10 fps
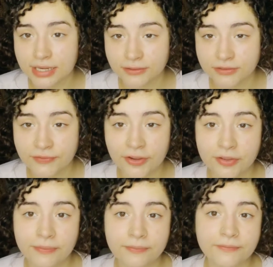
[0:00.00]
and it's
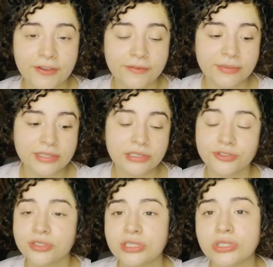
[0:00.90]
very, very
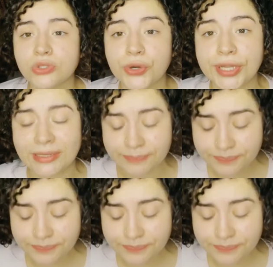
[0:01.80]
misunderstood story.